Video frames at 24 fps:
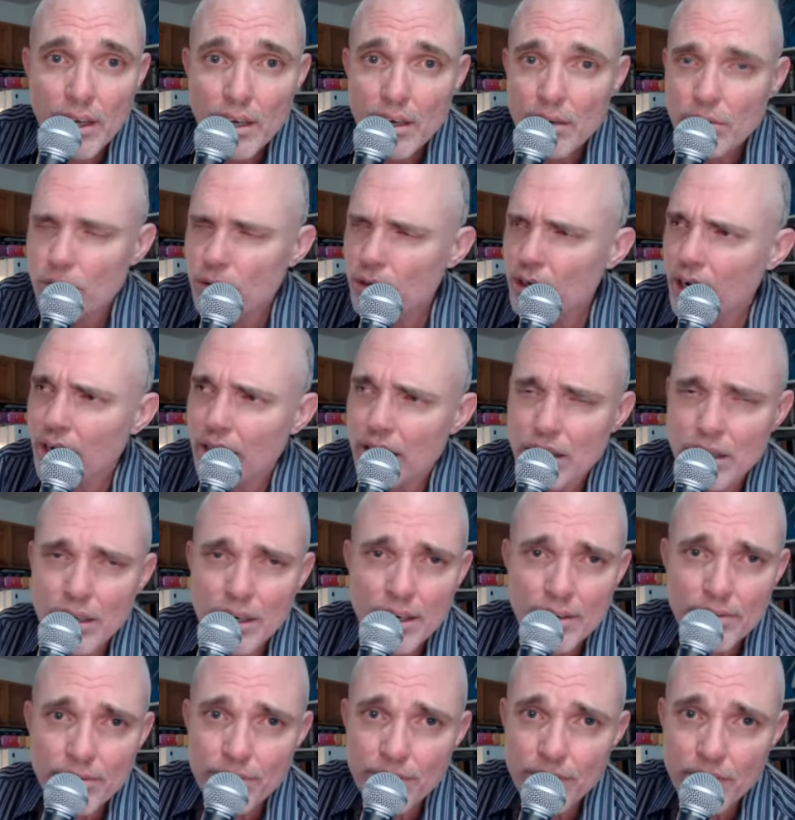We're not
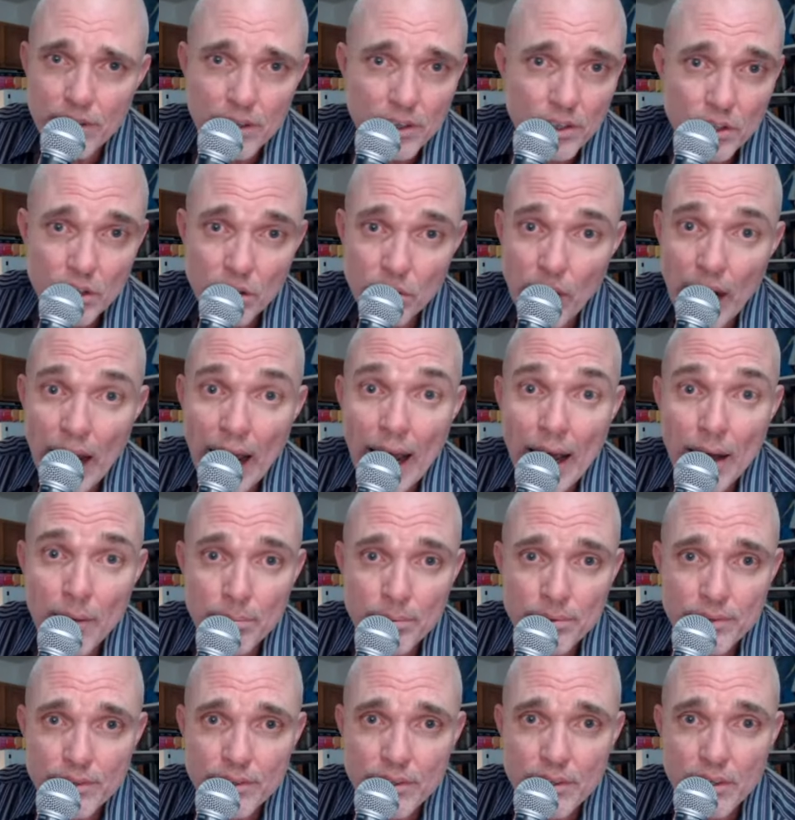looking for the
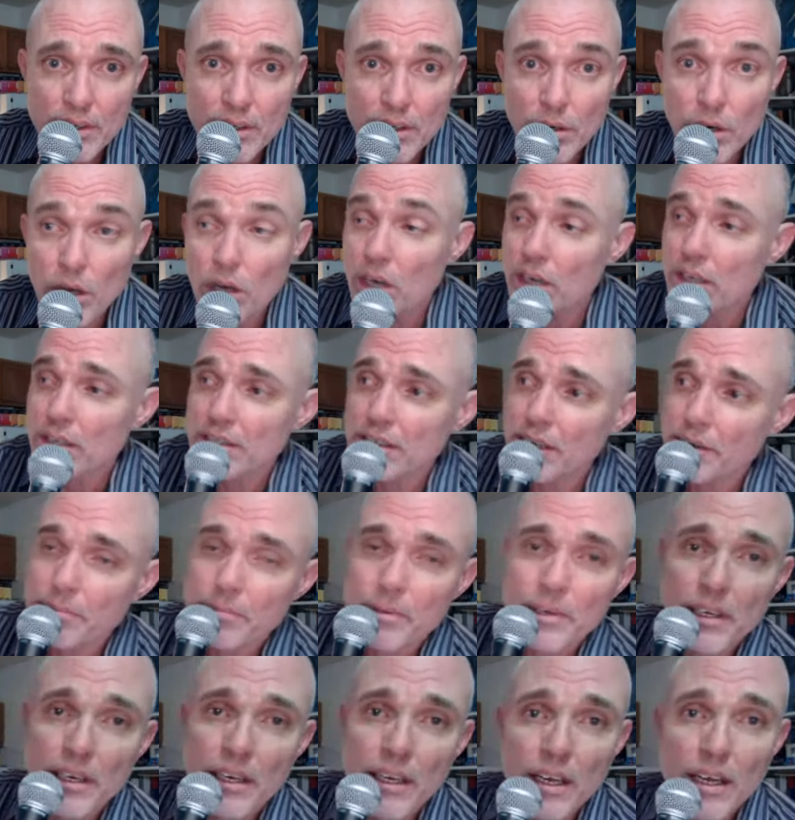scraps. Look,
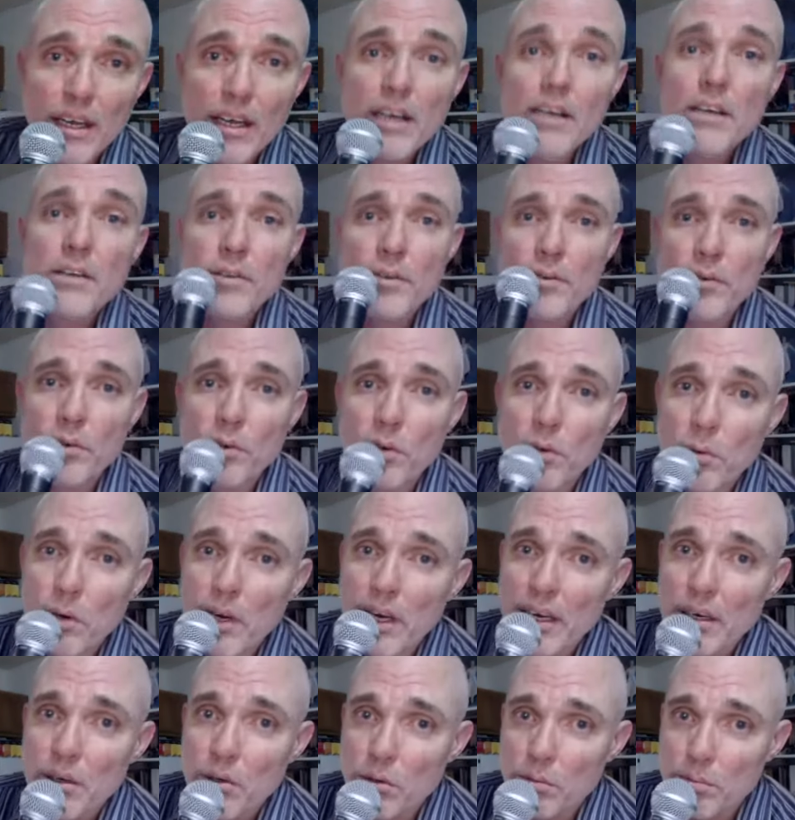somebody threw
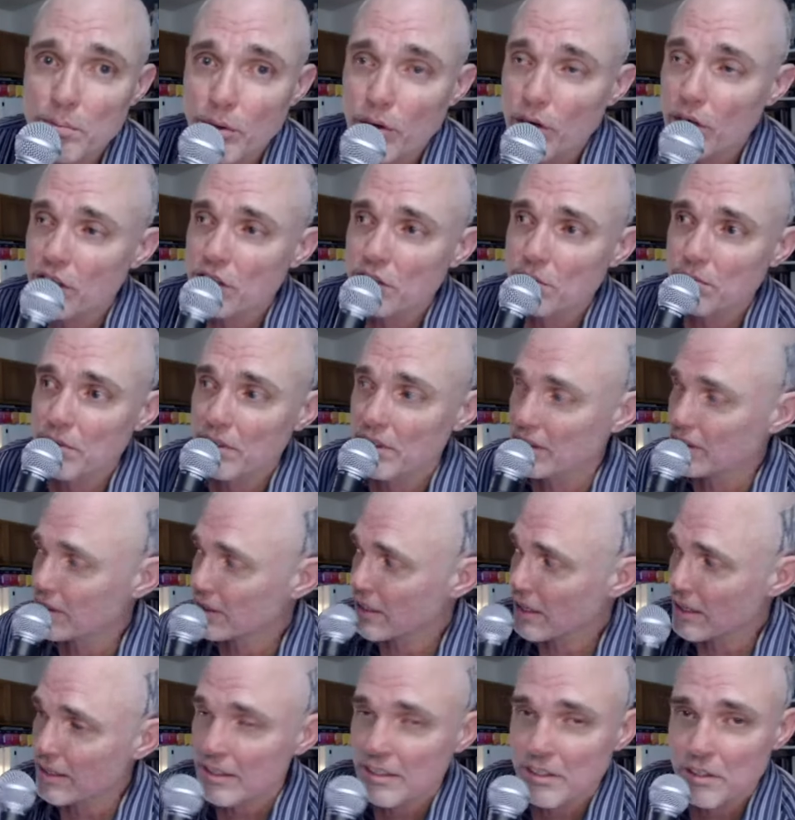away an old parchment. It's
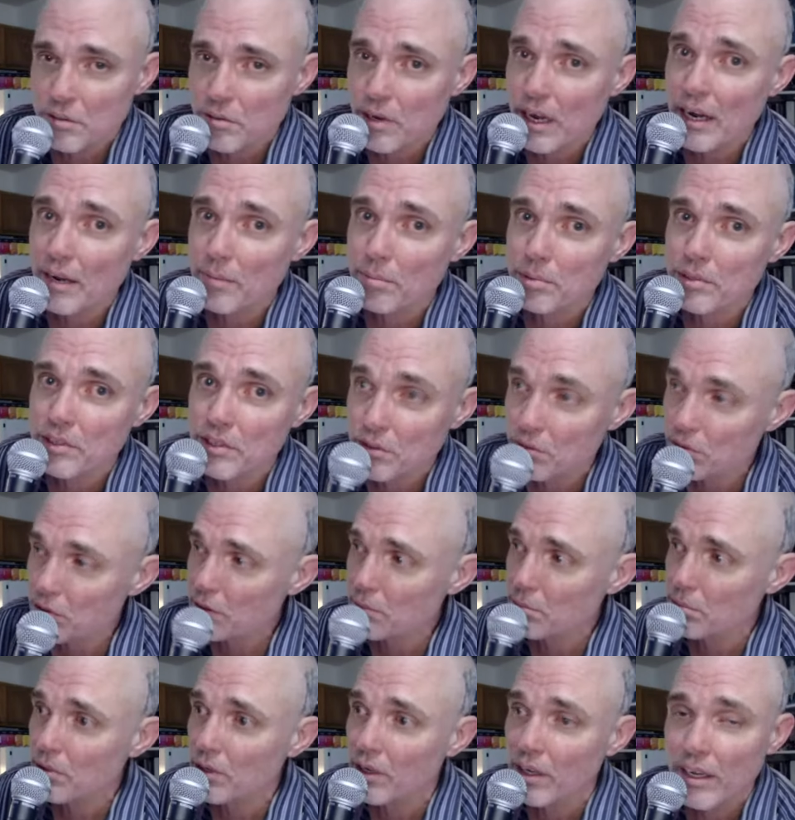got a scrap, a
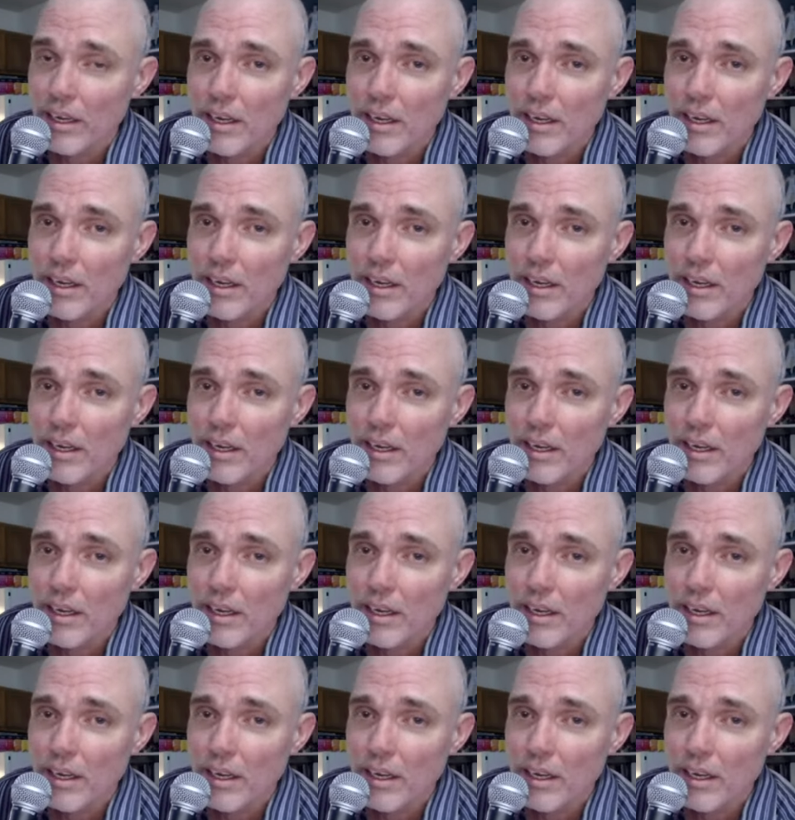scribble.